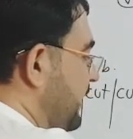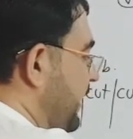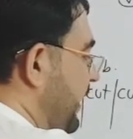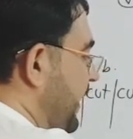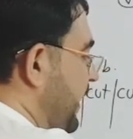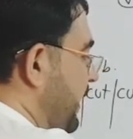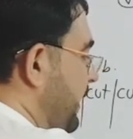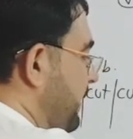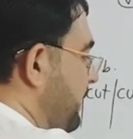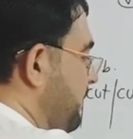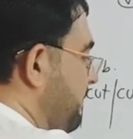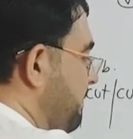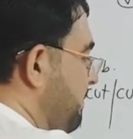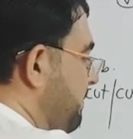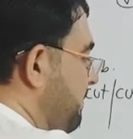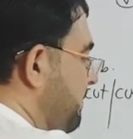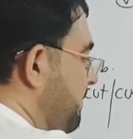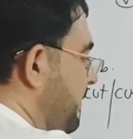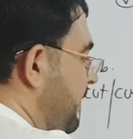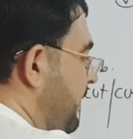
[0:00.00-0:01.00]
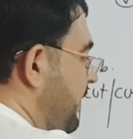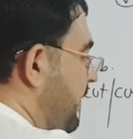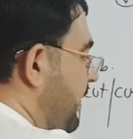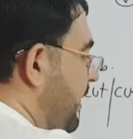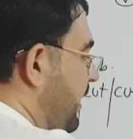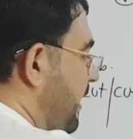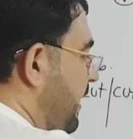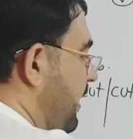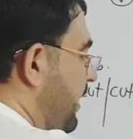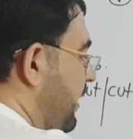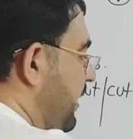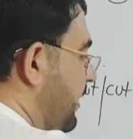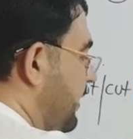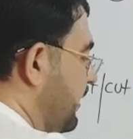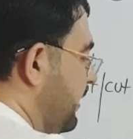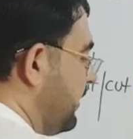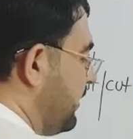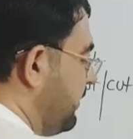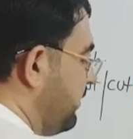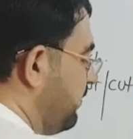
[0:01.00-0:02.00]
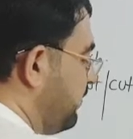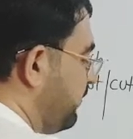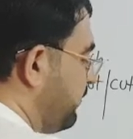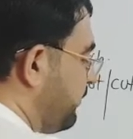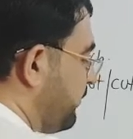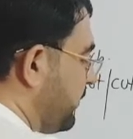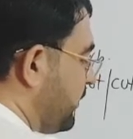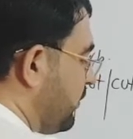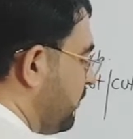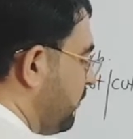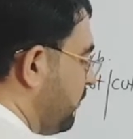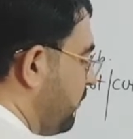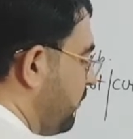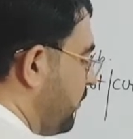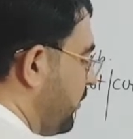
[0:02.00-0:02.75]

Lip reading: am, are,